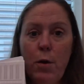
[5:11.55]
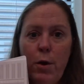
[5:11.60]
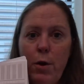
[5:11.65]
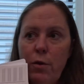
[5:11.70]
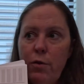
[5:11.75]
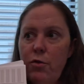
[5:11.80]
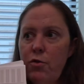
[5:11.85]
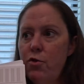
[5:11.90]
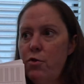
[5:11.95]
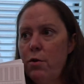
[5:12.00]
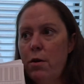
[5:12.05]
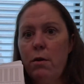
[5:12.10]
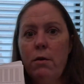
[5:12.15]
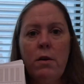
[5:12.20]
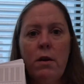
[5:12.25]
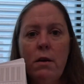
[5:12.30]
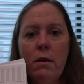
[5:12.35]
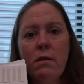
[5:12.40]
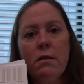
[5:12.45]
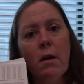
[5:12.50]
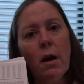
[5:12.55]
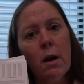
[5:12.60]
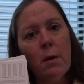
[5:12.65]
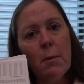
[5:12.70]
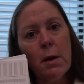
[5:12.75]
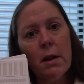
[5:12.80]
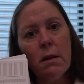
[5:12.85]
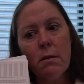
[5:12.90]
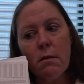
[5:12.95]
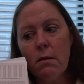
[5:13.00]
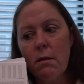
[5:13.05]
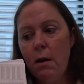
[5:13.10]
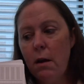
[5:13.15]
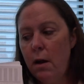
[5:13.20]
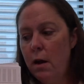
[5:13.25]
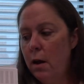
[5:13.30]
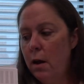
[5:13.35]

who's turned in assignments,